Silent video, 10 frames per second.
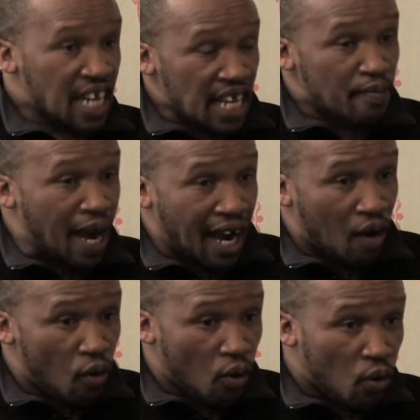In
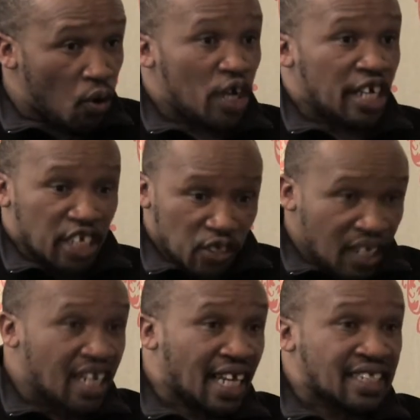Mangaung,
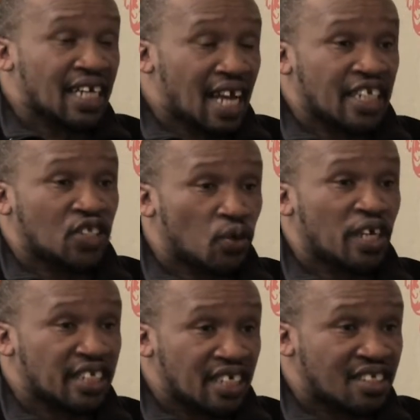unilaterally
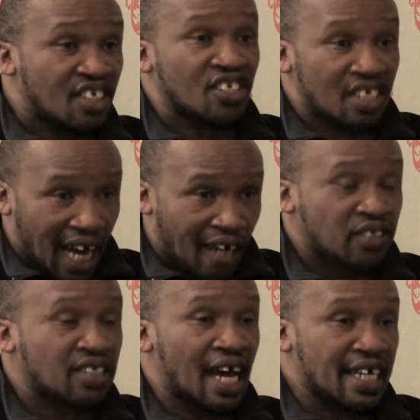took a decision
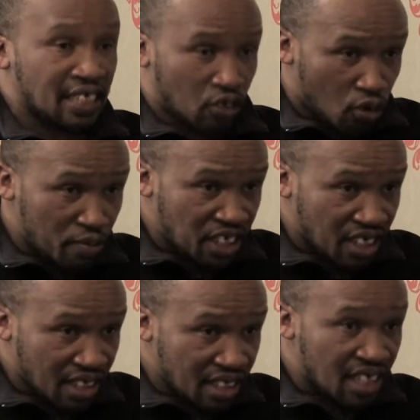outside
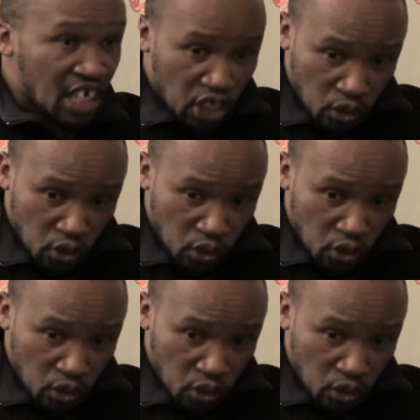commissions